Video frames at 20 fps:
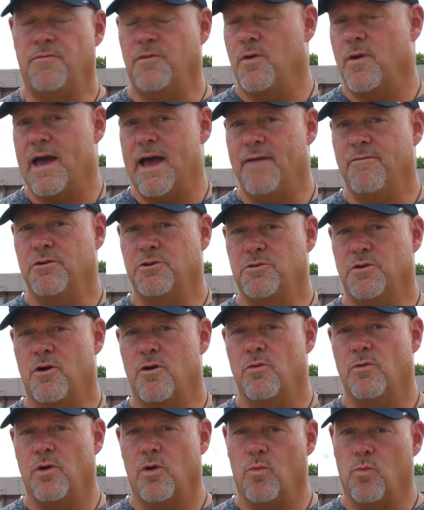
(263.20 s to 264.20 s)
you have a
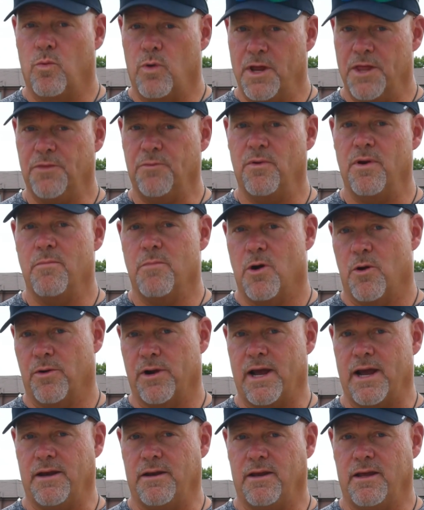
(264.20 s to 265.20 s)
drone with remote
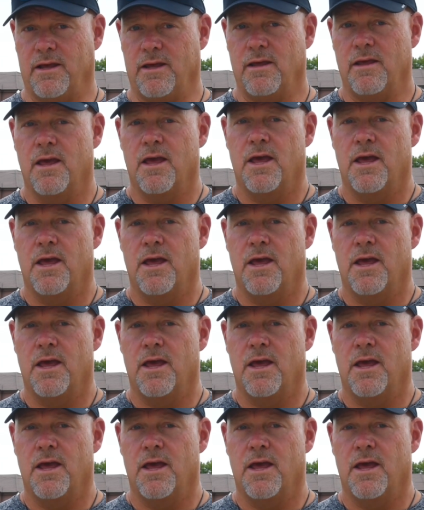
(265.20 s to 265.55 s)
I D,